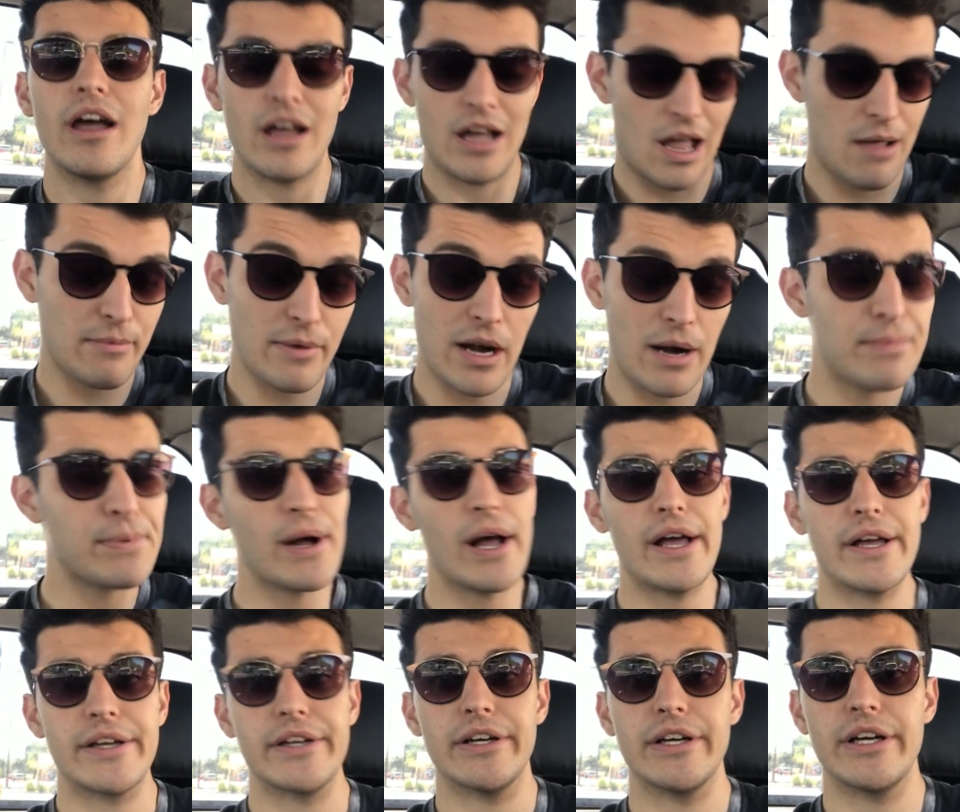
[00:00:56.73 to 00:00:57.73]
I mean, I
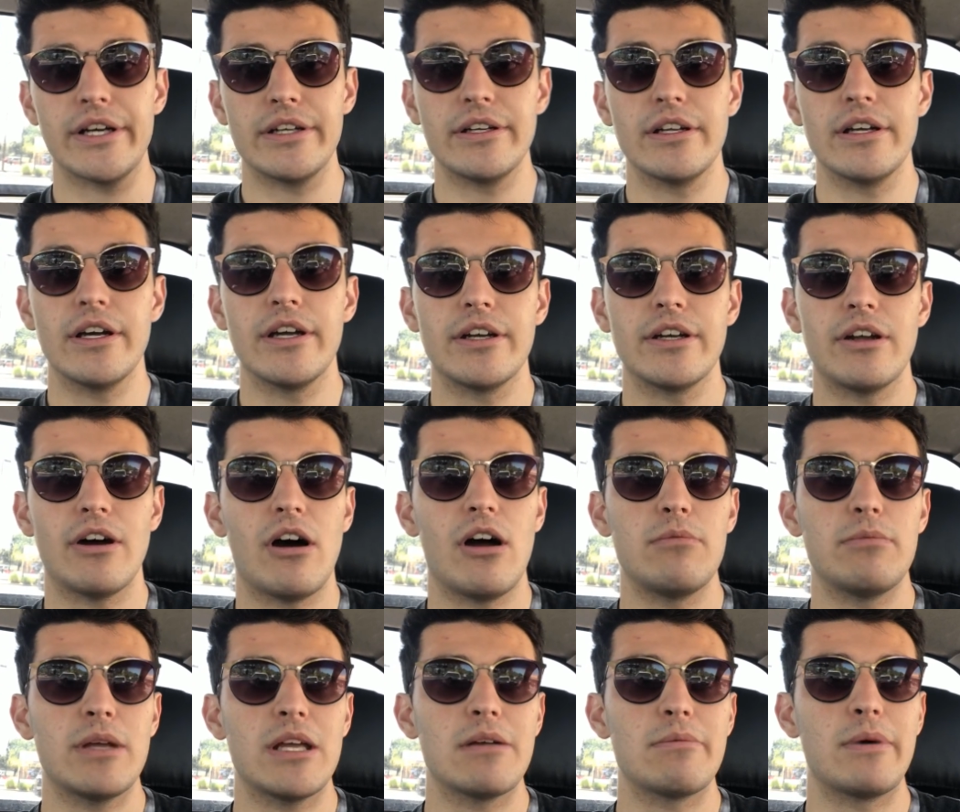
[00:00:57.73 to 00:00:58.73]
probably could,
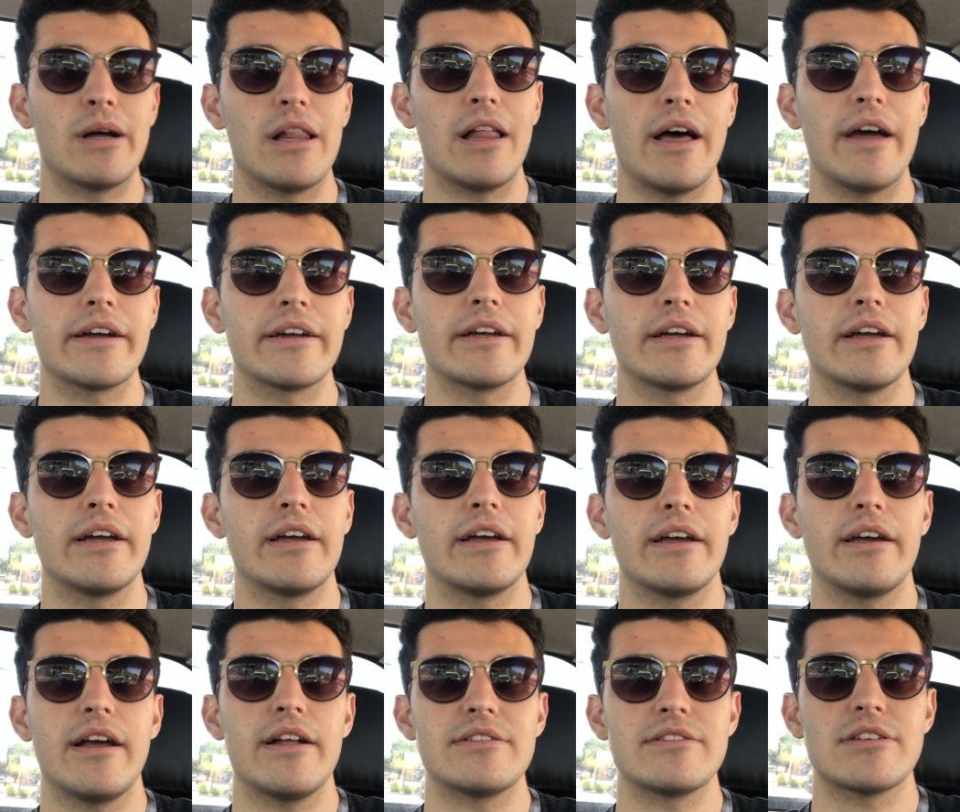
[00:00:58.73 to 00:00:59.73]
non me, but like
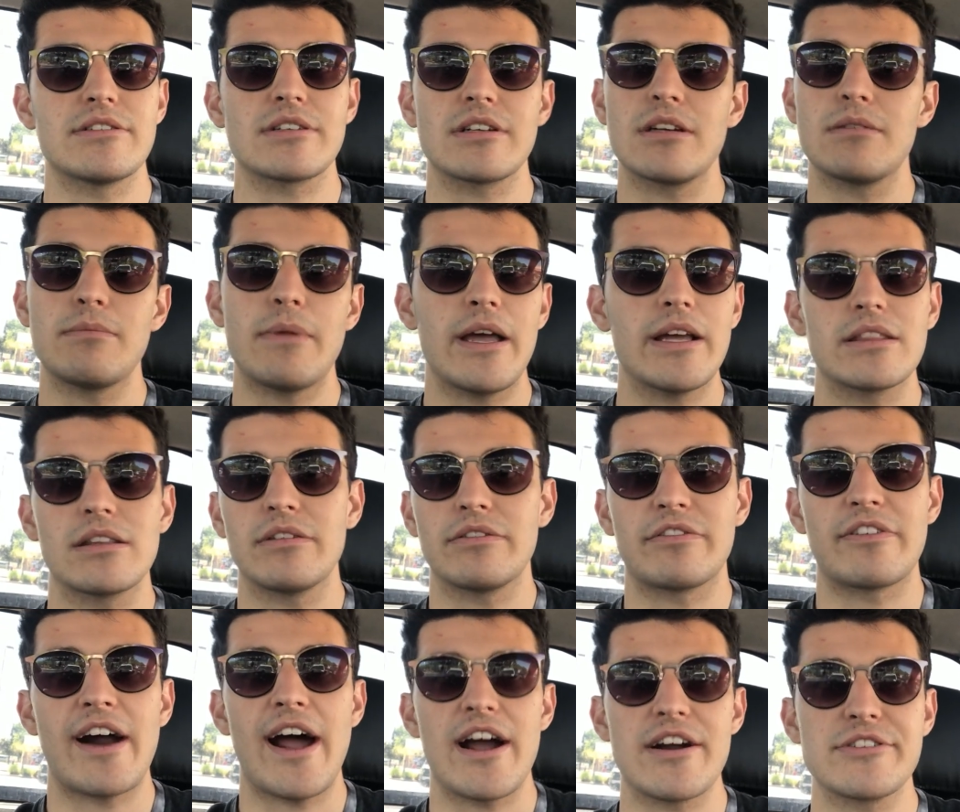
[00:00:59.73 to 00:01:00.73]
it's just going to make the
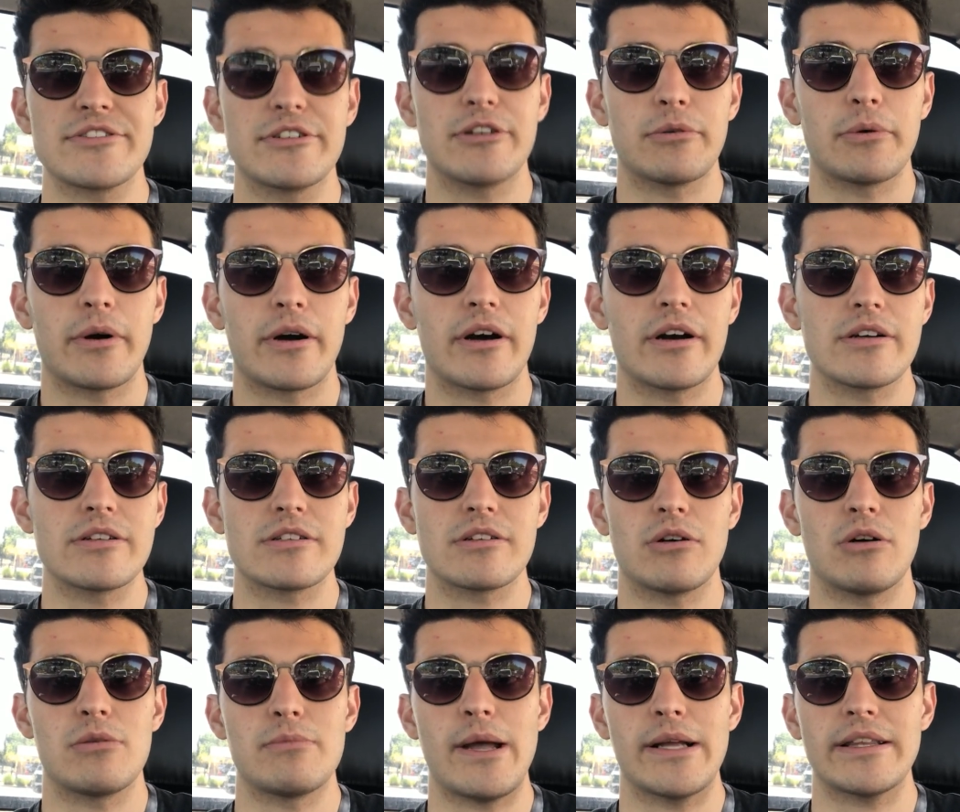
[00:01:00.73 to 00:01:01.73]
fracture worse
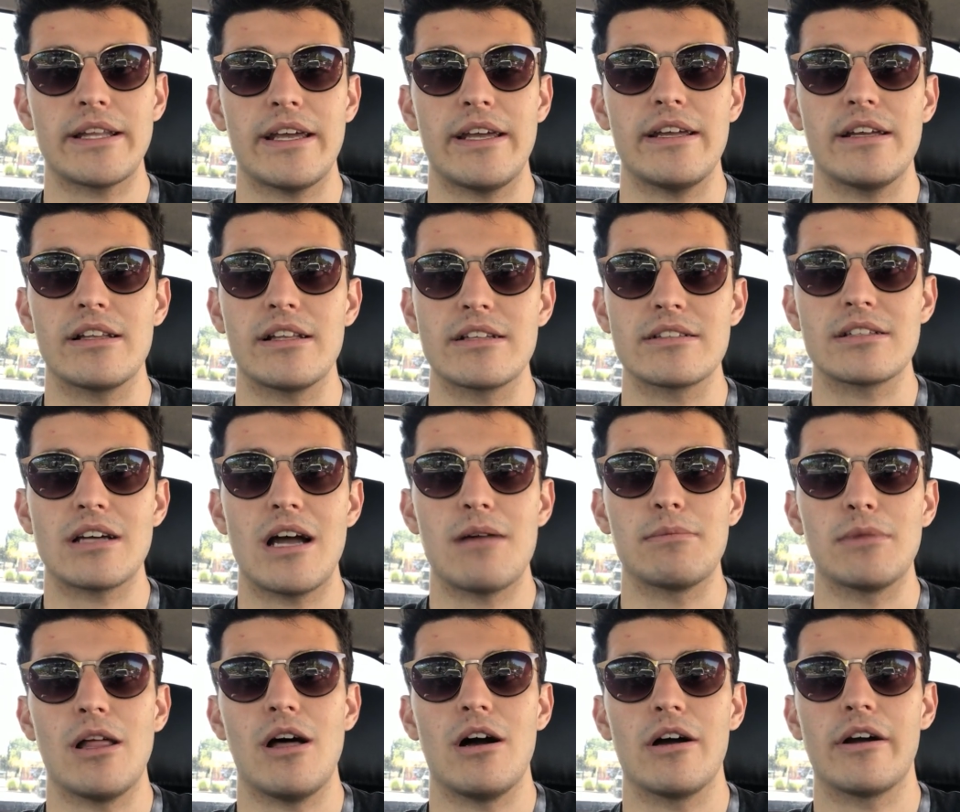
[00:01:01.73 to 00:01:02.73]
or make the healing
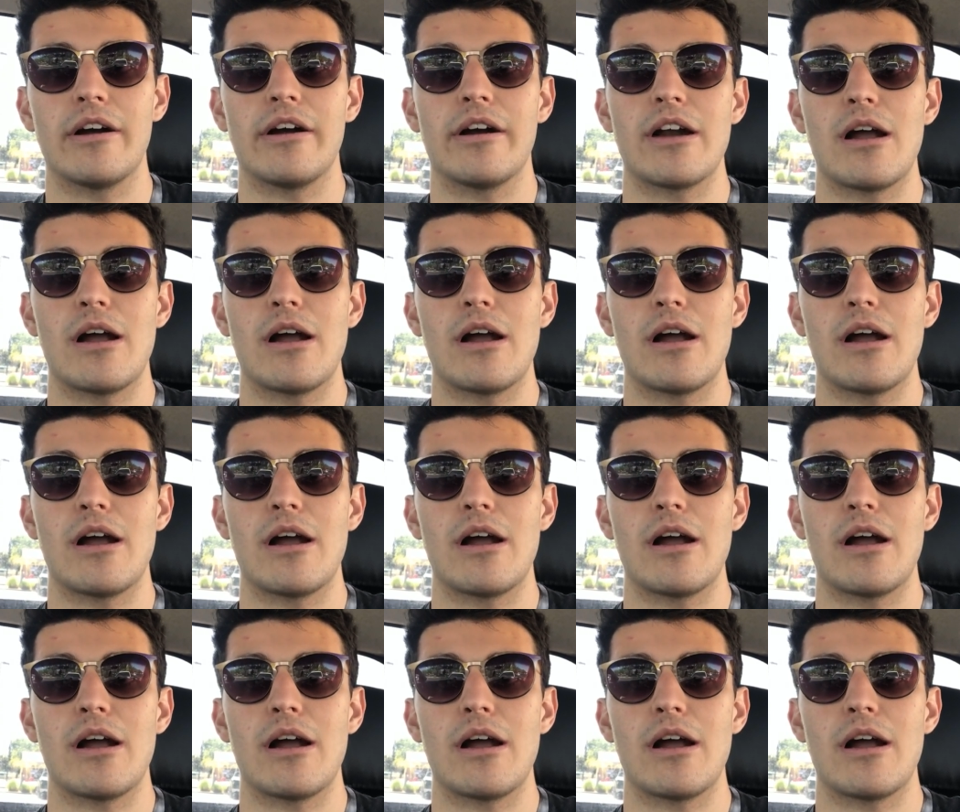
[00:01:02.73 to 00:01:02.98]
time longer.